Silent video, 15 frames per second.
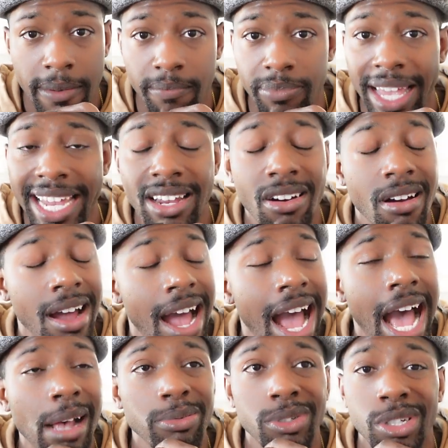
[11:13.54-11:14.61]
They are
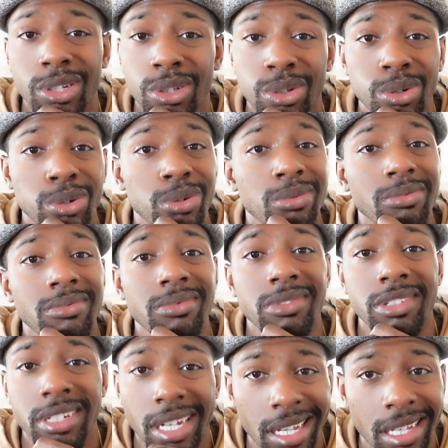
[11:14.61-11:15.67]
absolute
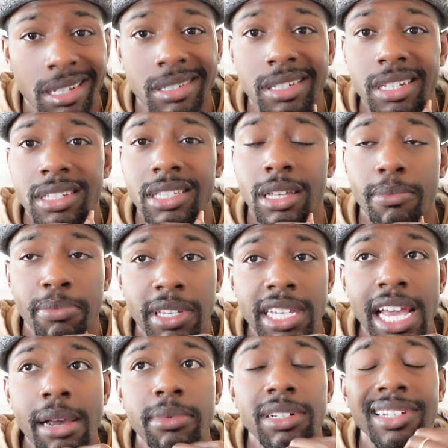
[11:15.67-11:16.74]
geniuses to be
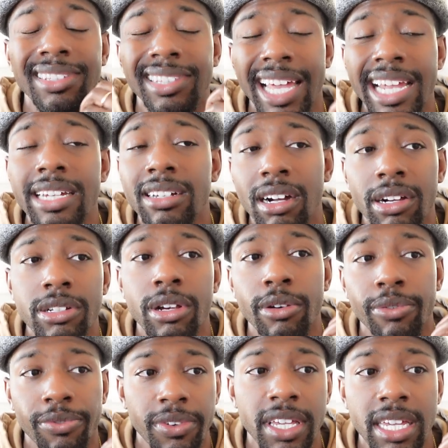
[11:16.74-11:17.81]
able to think on your
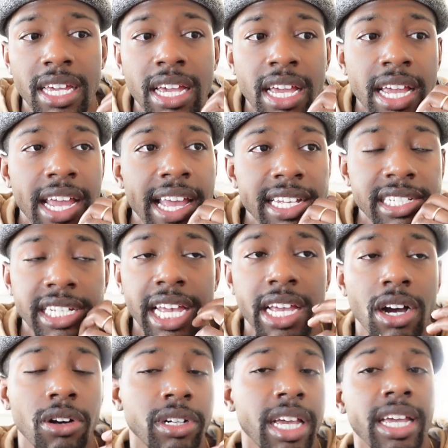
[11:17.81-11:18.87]
feet and say,
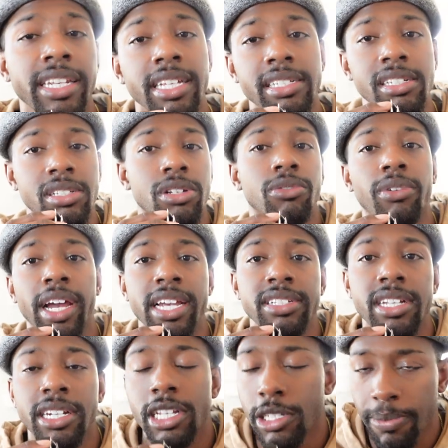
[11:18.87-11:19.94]
okay, this is the range
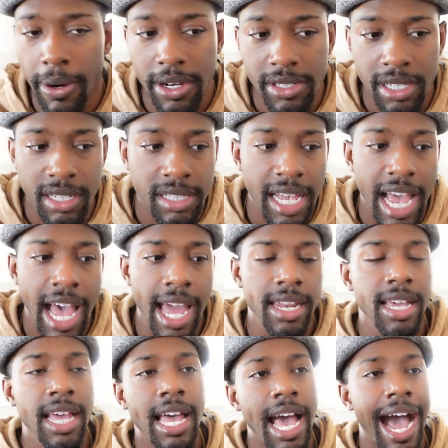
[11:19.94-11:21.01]
that this person is at.
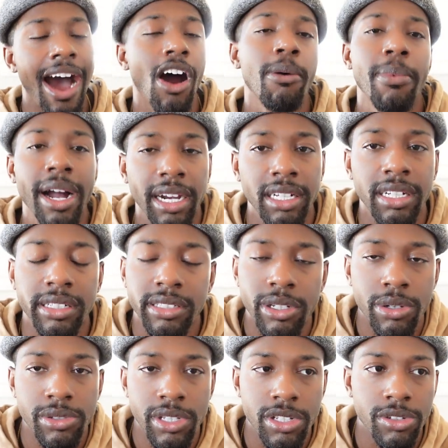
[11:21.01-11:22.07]
How am I going to
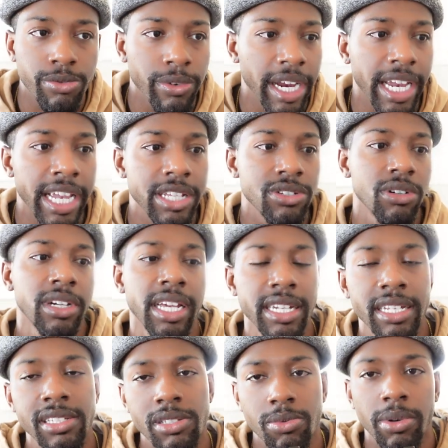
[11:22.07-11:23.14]
close this range? Okay,
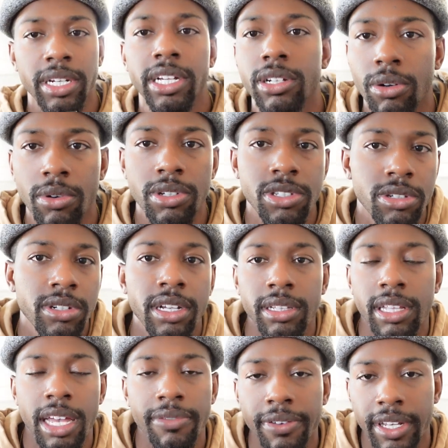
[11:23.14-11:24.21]
this is where they're going to. They're
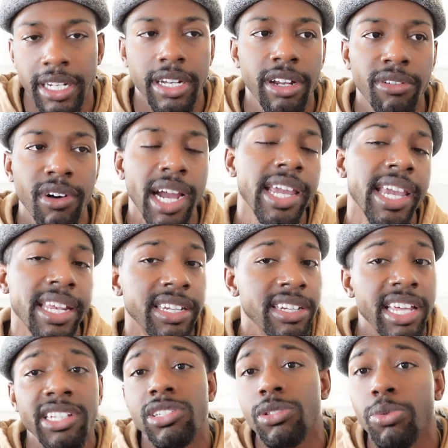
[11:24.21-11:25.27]
left-handed, they're right-handed.
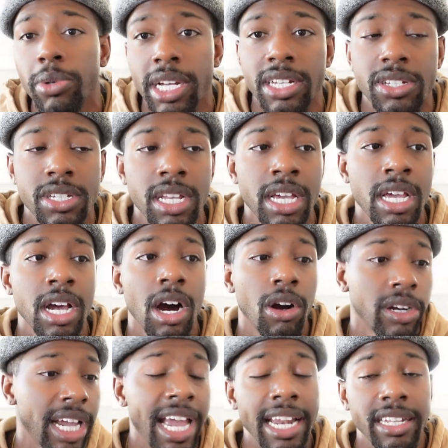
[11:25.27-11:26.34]
They switch.
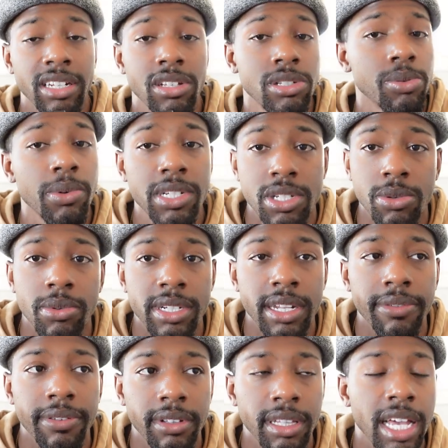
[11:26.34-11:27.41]
Okay, I need to switch to a
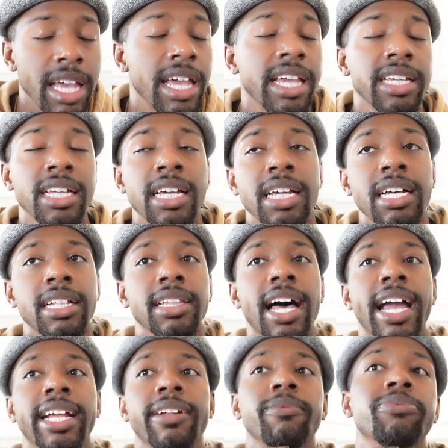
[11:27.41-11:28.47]
different leg.
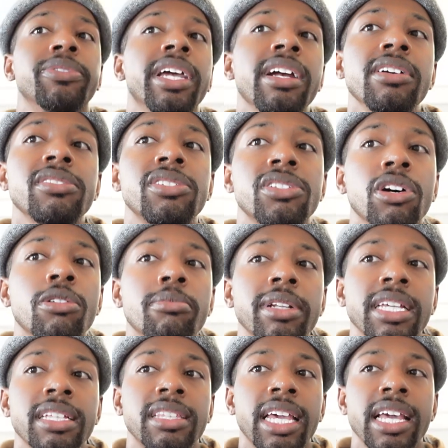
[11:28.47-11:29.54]
Like, there's so
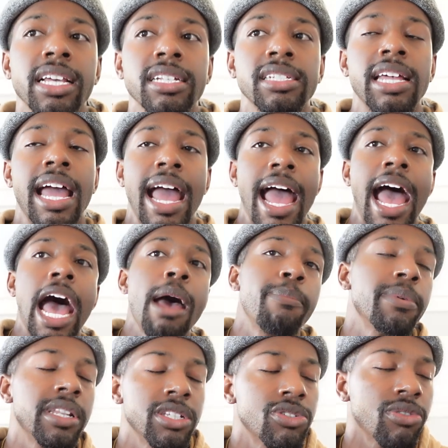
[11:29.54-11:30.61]
many things that
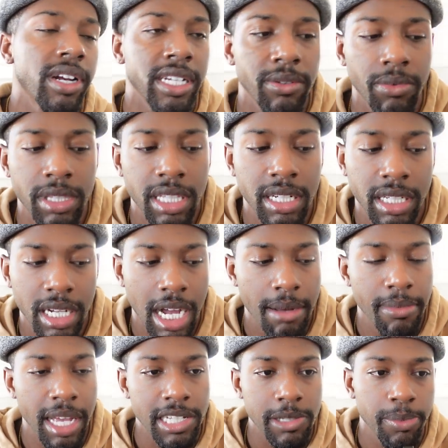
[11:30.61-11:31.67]
happen in training within a
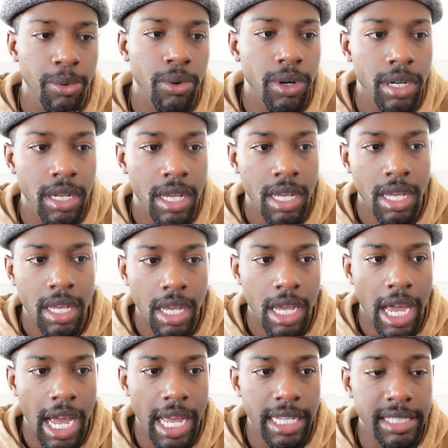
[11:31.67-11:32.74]
combat sport
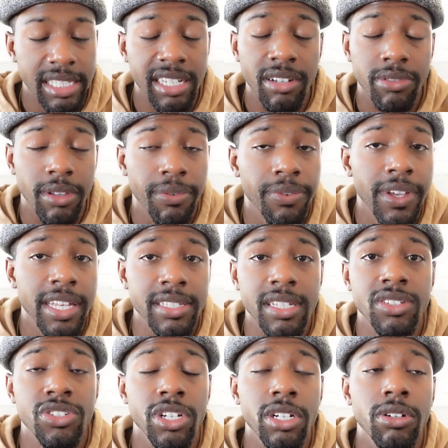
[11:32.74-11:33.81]
and self-defense
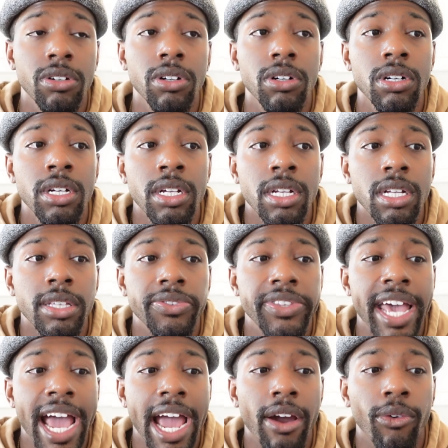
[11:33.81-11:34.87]
in general
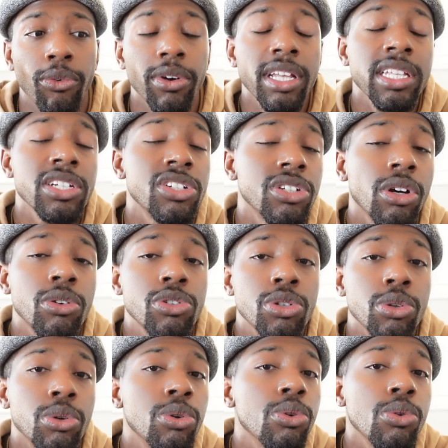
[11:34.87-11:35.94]
that really shows
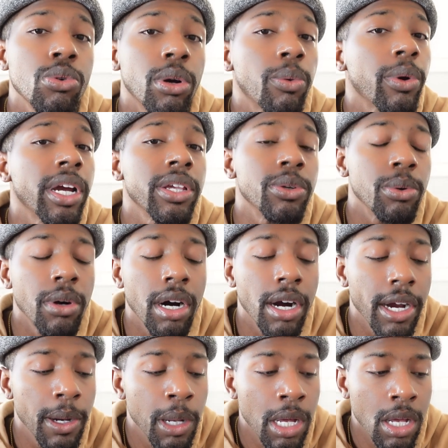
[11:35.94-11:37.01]
you who and where you
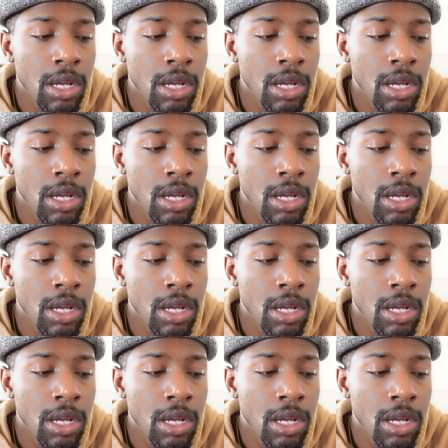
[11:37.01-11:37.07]
are.